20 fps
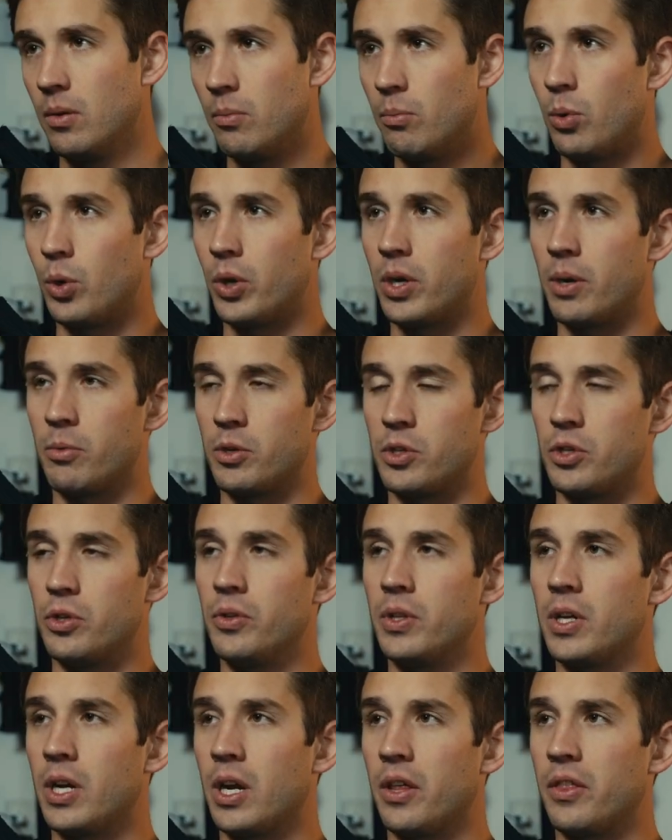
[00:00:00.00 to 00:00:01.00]
Point number 2
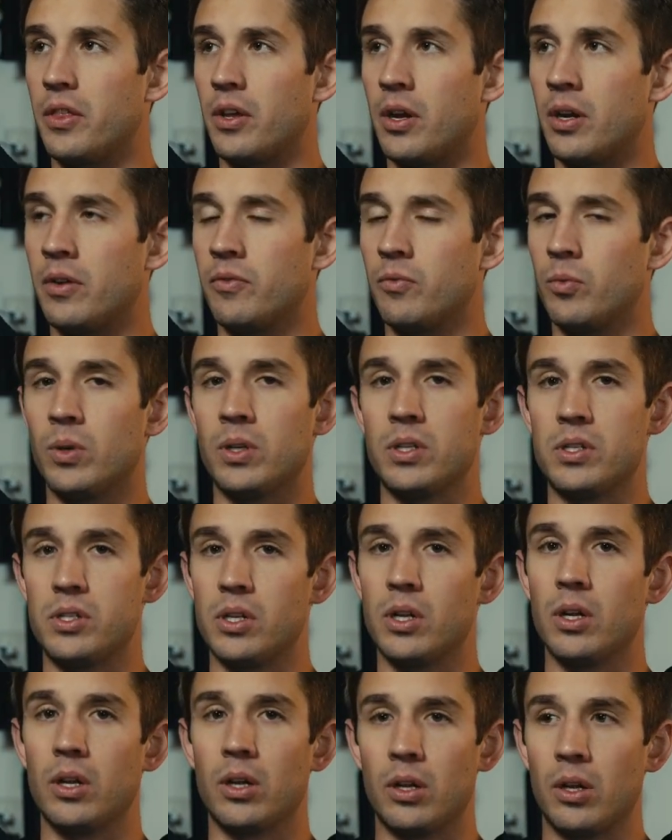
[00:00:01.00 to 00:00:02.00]
that I thought of was
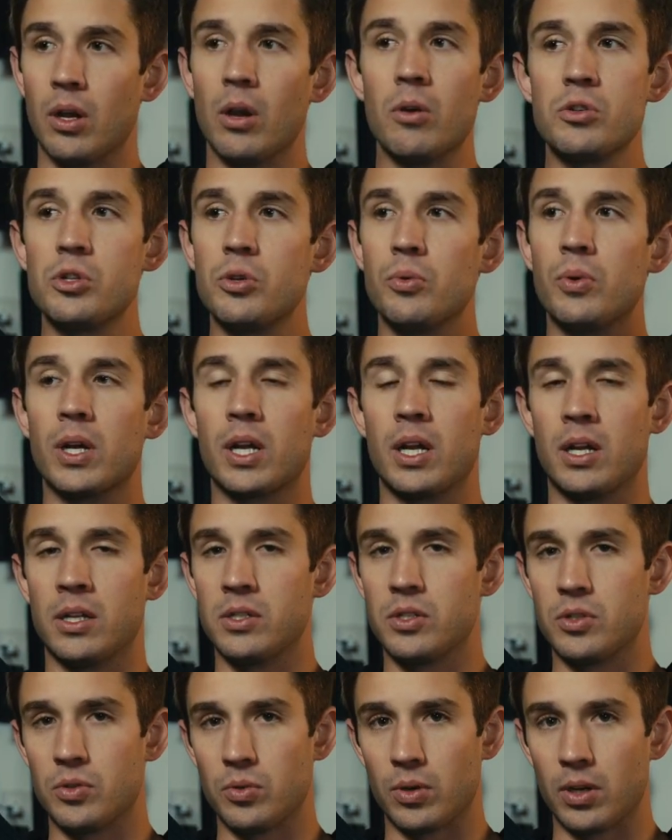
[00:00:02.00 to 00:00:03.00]
go to a gun
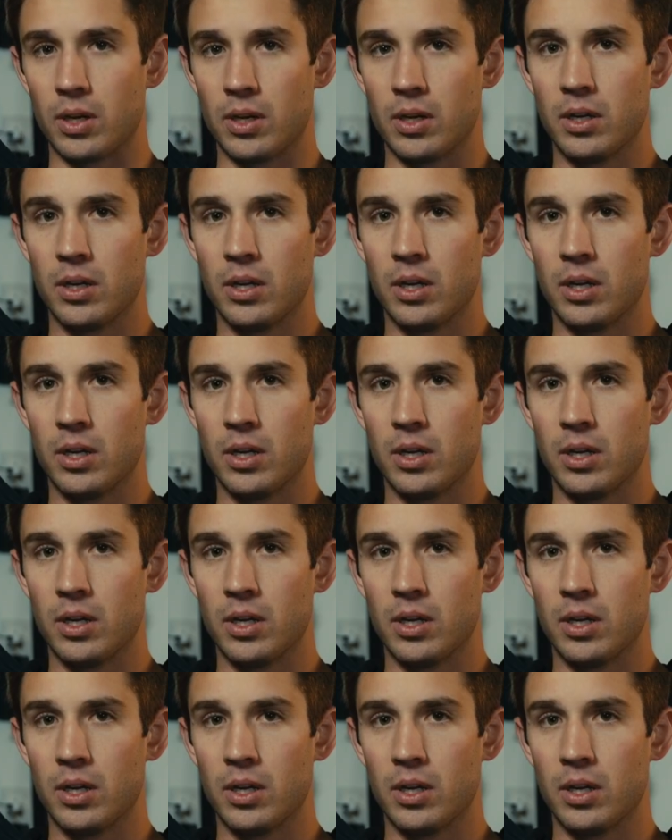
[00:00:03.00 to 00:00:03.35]
store.